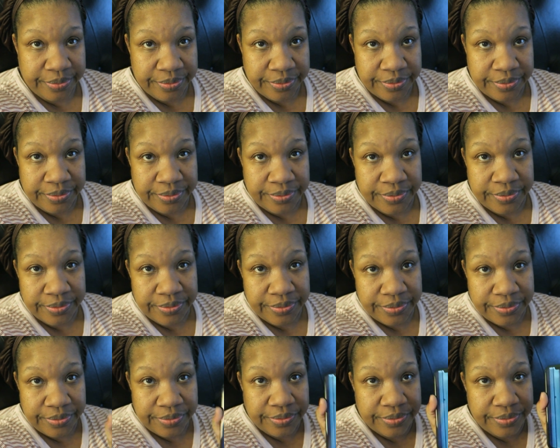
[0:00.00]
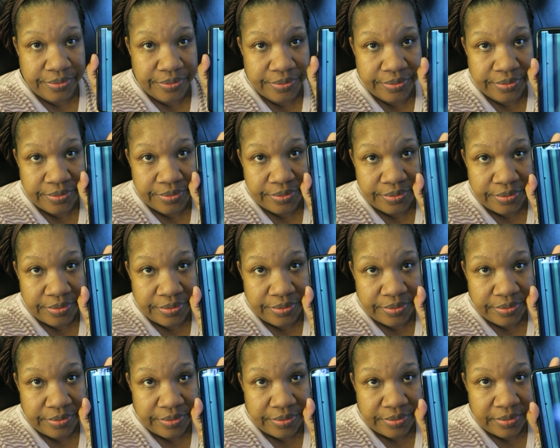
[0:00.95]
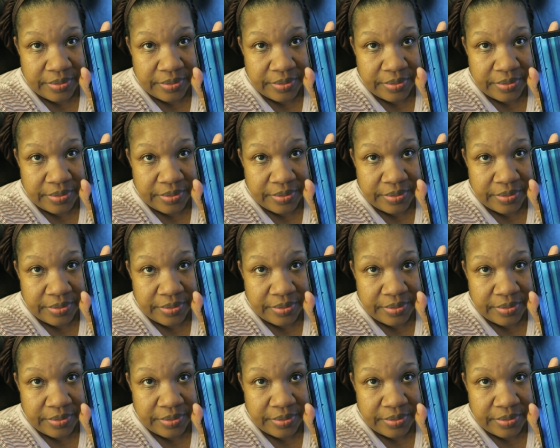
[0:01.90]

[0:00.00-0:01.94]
(no one is talking)